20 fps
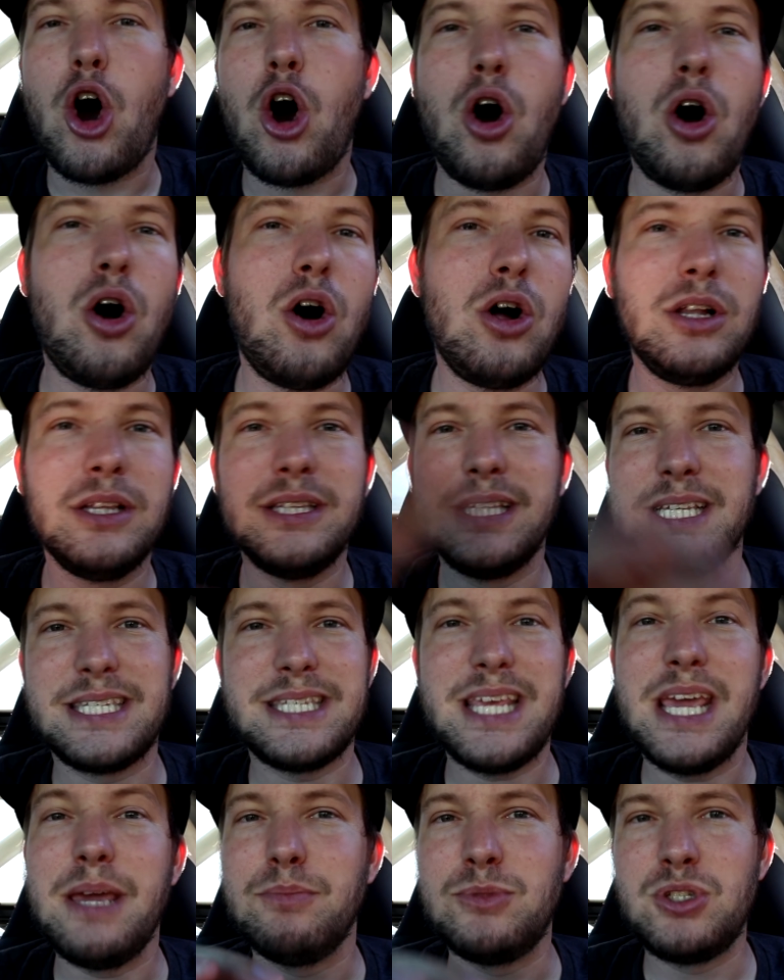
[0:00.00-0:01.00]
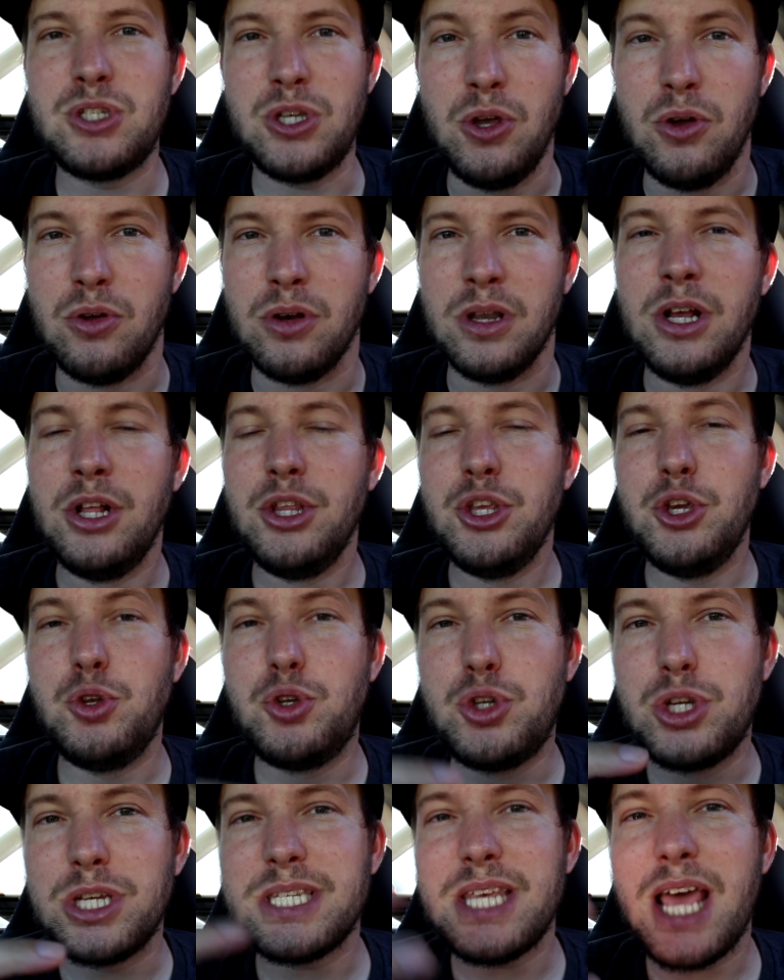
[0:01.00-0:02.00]
all in the same tune. You
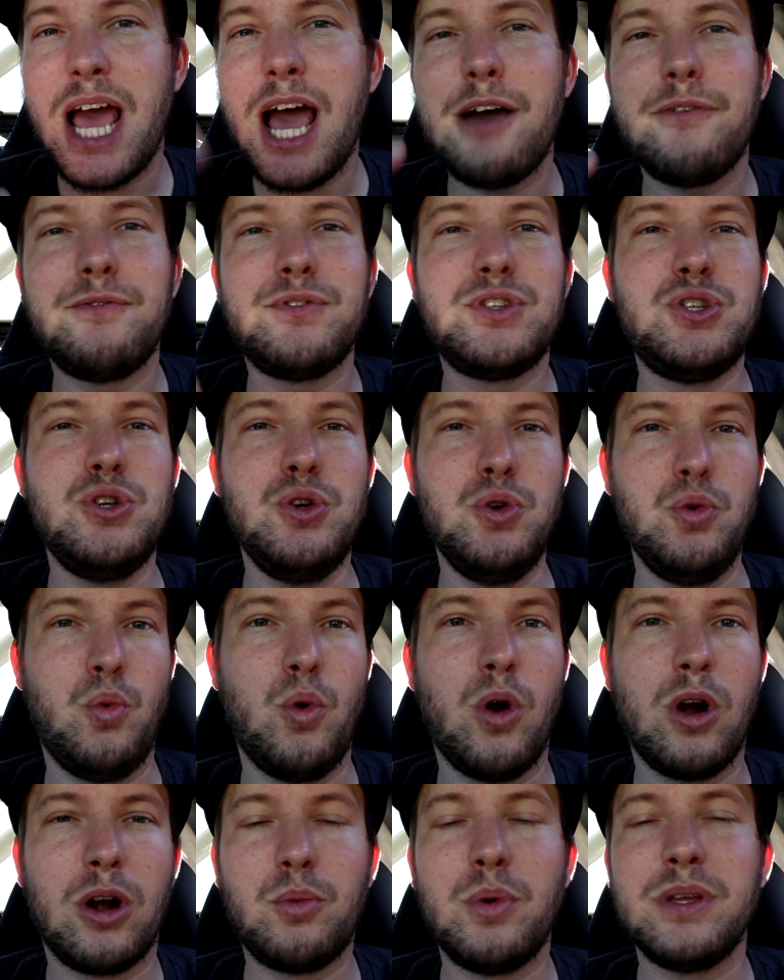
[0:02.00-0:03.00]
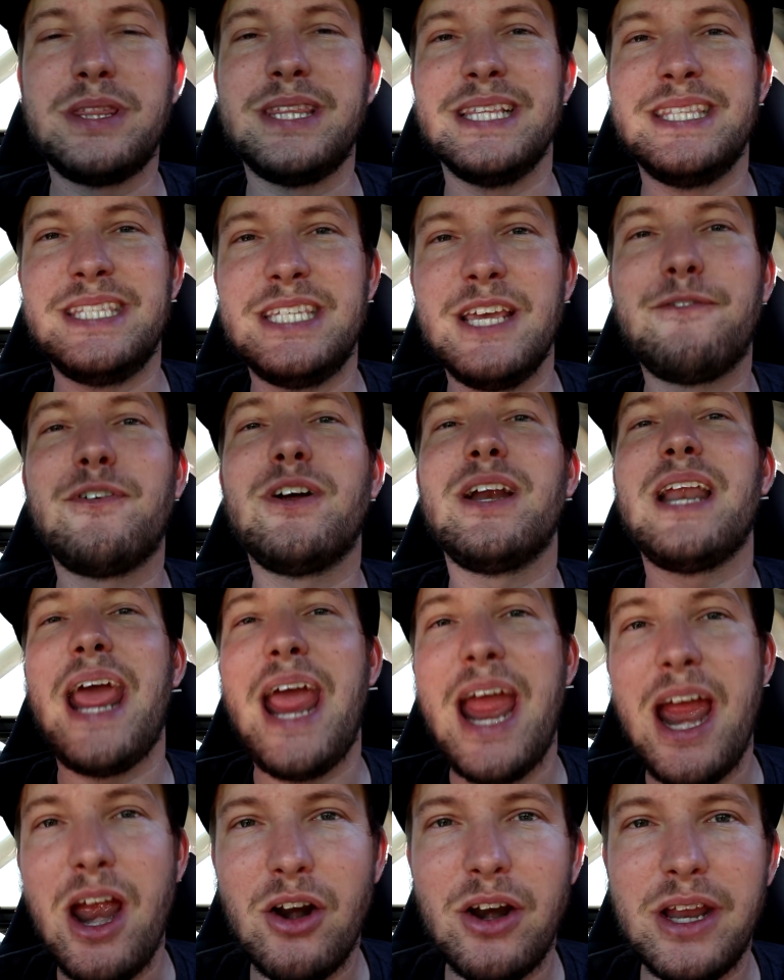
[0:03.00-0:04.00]
just have to work with the different
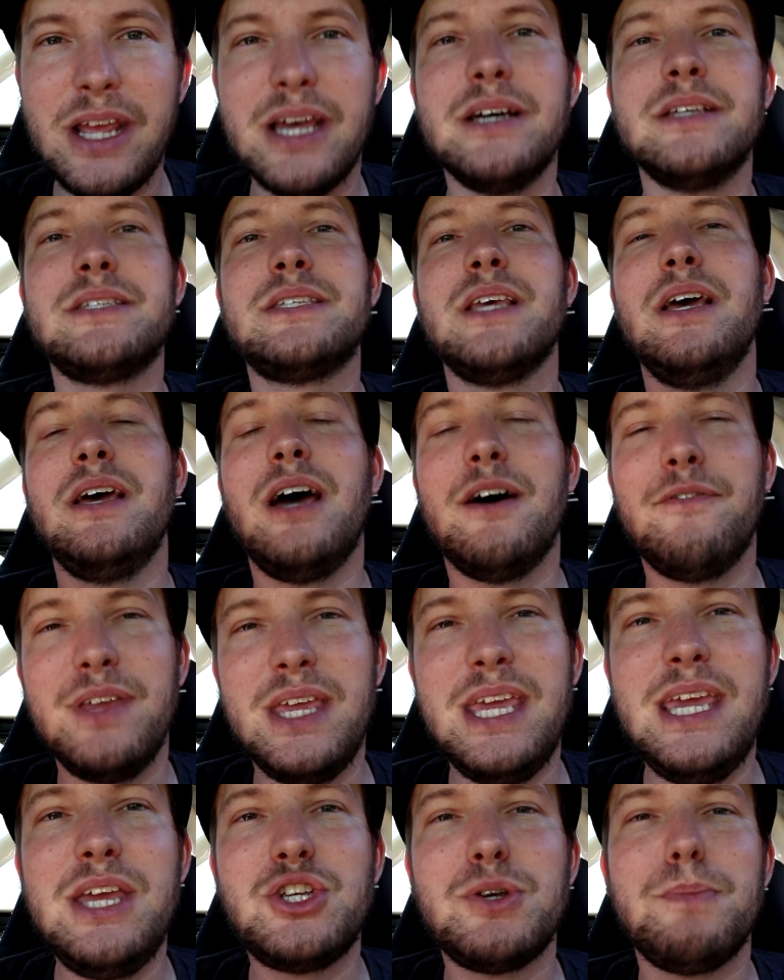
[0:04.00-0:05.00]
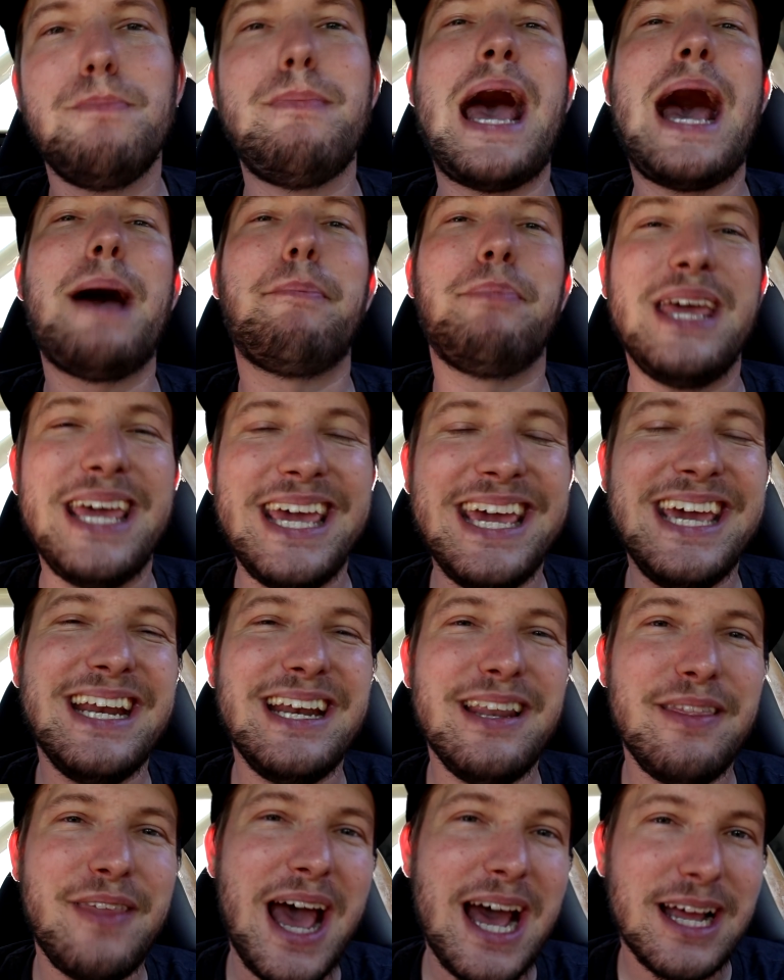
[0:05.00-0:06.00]
areas of each map
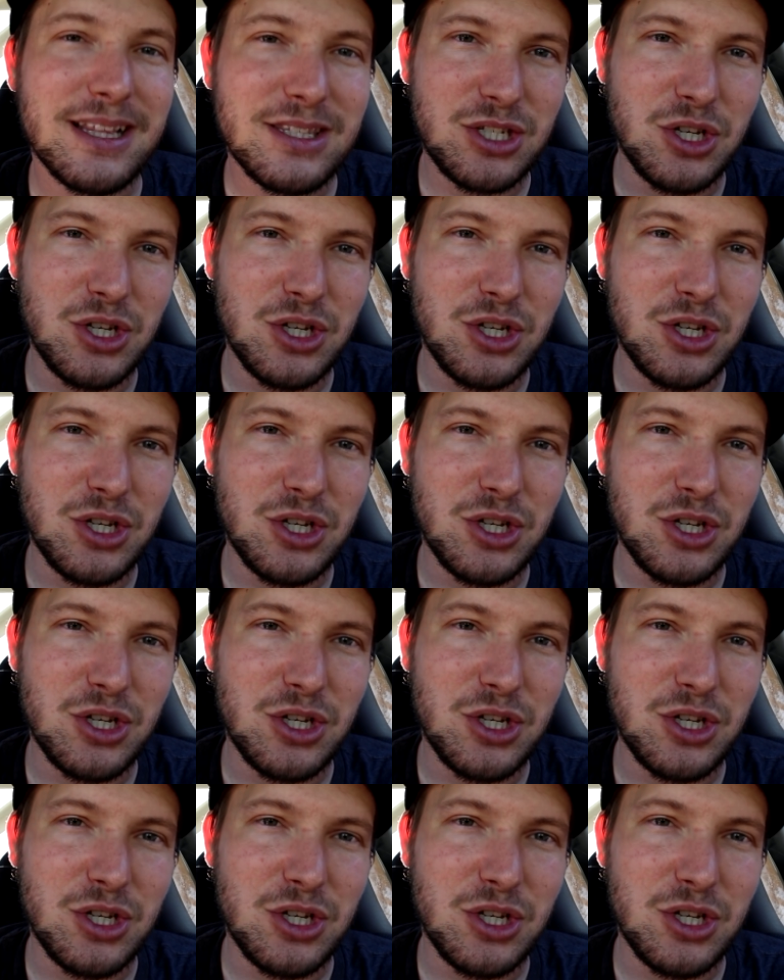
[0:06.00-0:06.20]
in that